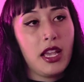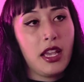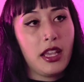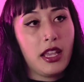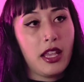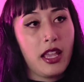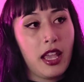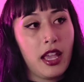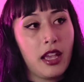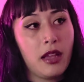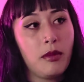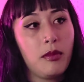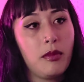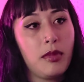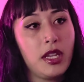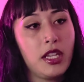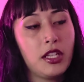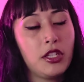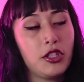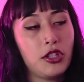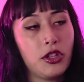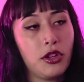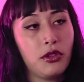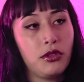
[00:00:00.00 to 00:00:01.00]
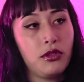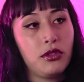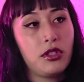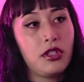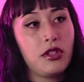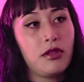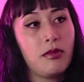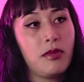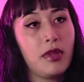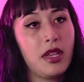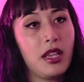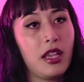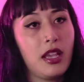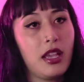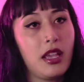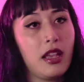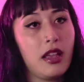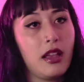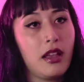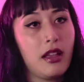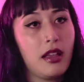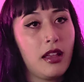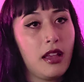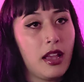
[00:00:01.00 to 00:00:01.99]
can be shown to me
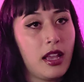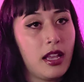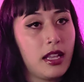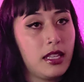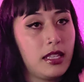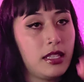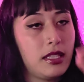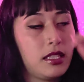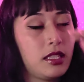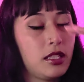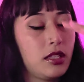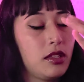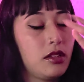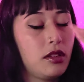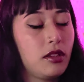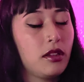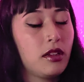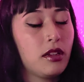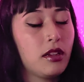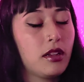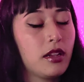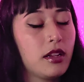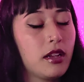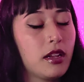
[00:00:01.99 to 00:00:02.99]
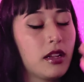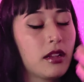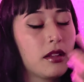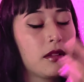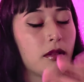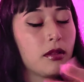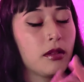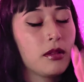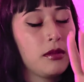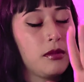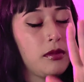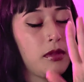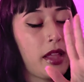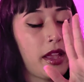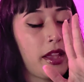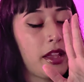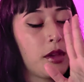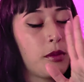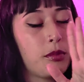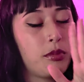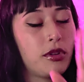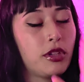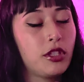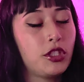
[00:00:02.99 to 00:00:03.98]
as like
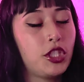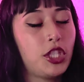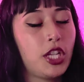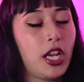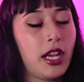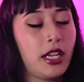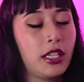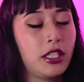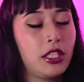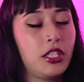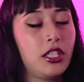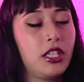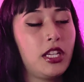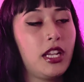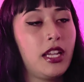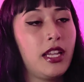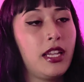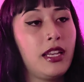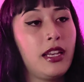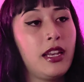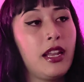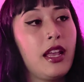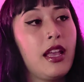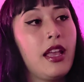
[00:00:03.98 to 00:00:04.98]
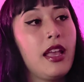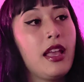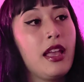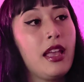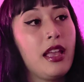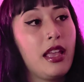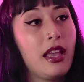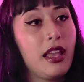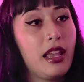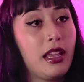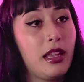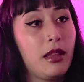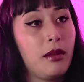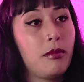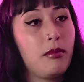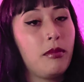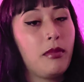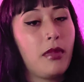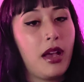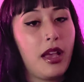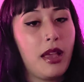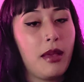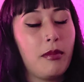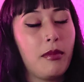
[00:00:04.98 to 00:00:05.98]
a projection in
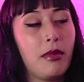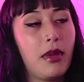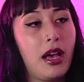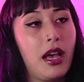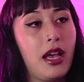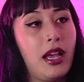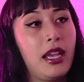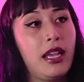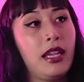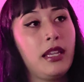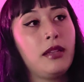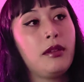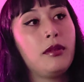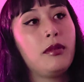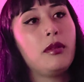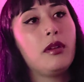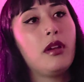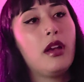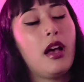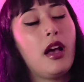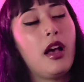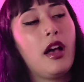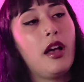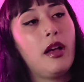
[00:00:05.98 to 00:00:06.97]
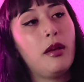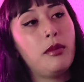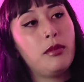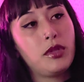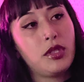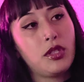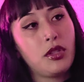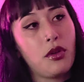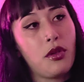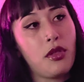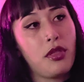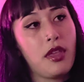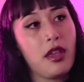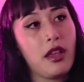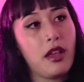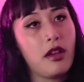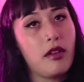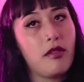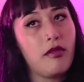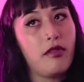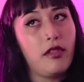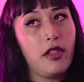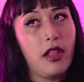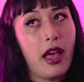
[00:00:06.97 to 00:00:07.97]
my mind. So think
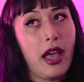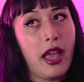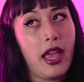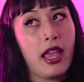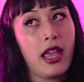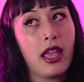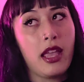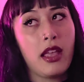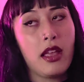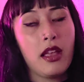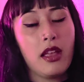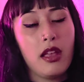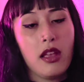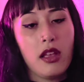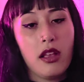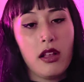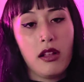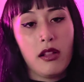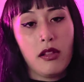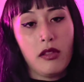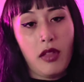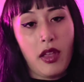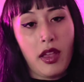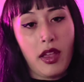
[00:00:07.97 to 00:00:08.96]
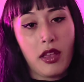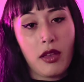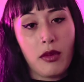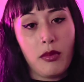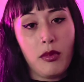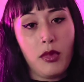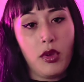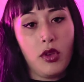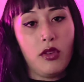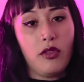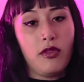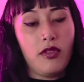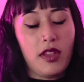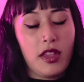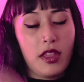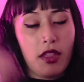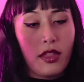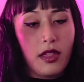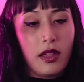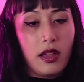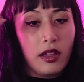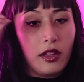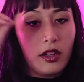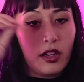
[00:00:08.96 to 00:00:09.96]
of like a movie
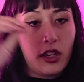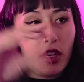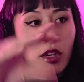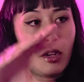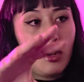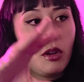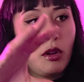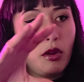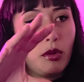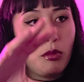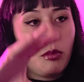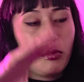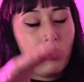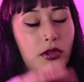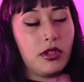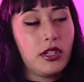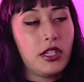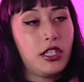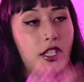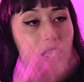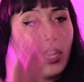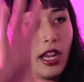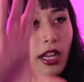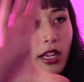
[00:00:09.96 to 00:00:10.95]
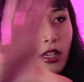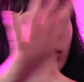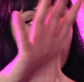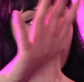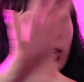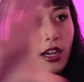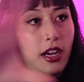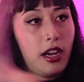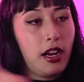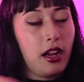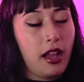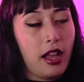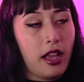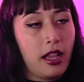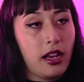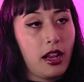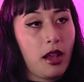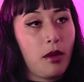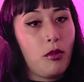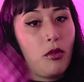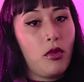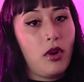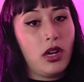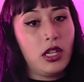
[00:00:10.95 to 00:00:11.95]
theater projector, and
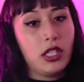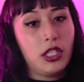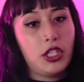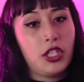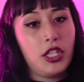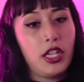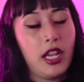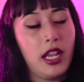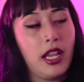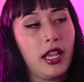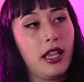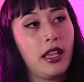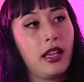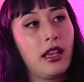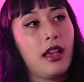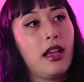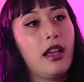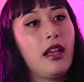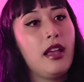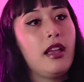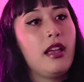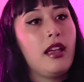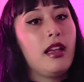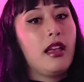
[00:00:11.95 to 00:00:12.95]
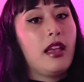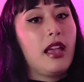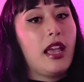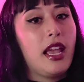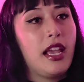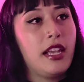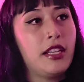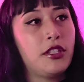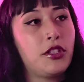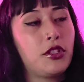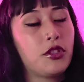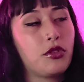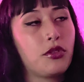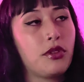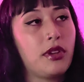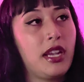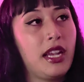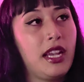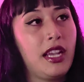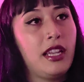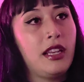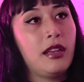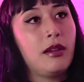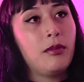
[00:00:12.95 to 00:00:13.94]
I'm watching a
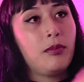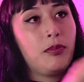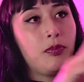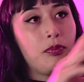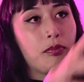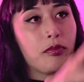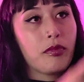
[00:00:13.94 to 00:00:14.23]
screen